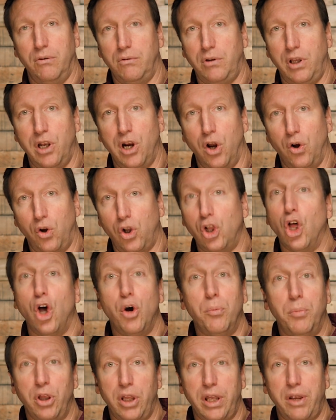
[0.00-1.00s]

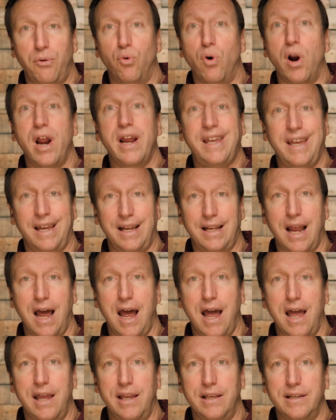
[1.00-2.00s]
globally
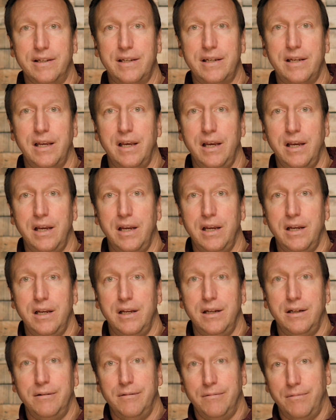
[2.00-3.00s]
recognized
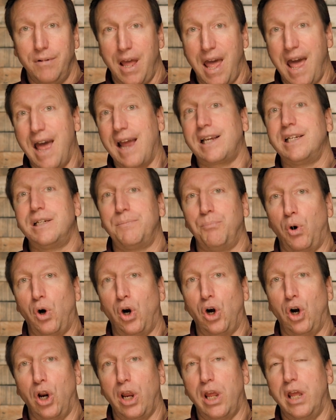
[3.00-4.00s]

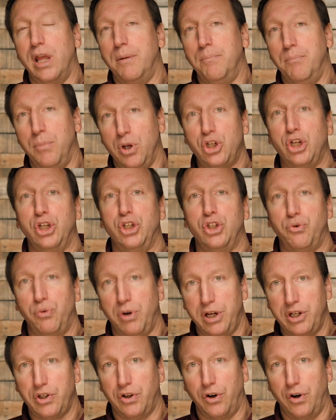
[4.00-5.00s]
expert in missions
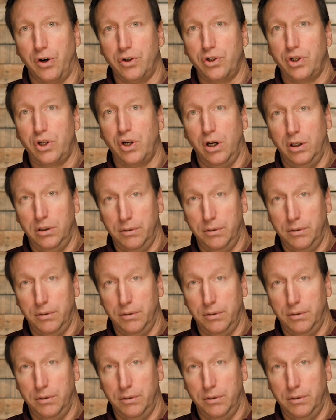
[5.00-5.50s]
research.